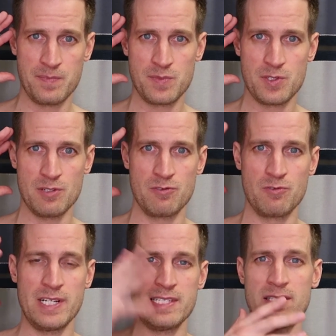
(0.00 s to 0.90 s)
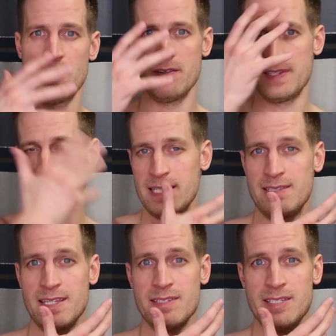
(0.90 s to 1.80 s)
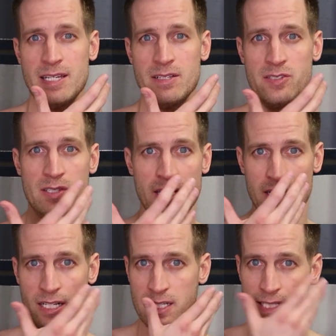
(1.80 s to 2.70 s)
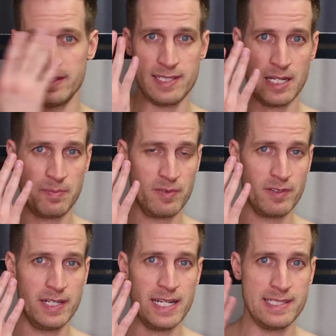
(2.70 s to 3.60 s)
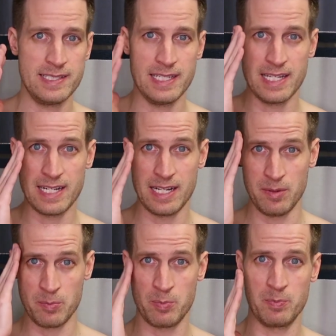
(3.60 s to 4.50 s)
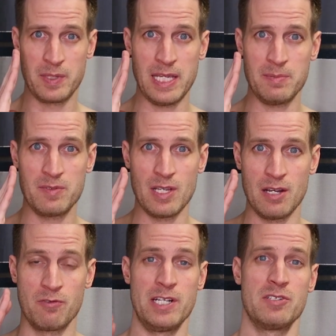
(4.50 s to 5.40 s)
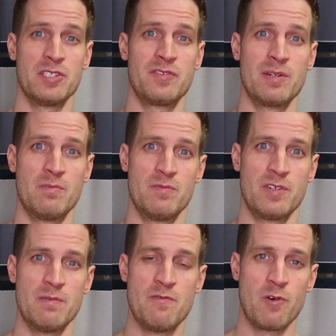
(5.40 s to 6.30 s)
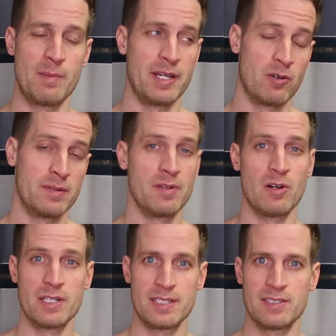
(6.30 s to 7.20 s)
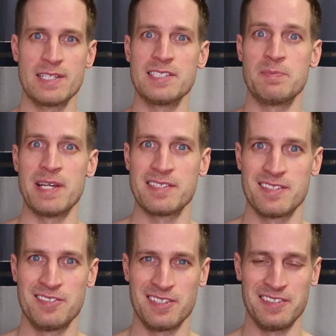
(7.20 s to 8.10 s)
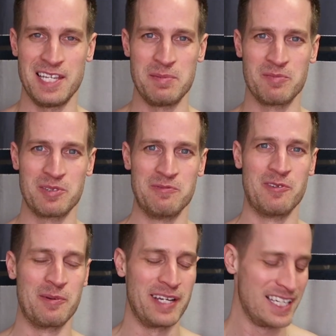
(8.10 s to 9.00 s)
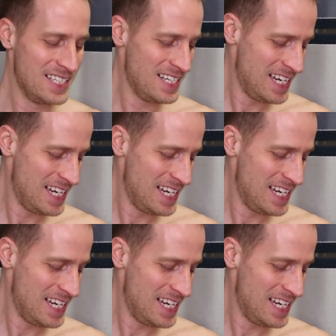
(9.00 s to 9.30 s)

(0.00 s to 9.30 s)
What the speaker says: sort of rinse of the dead skin cells. It cleans it up very nicely, and it keeps wrinkles from forming, or does its best to keep them from forming.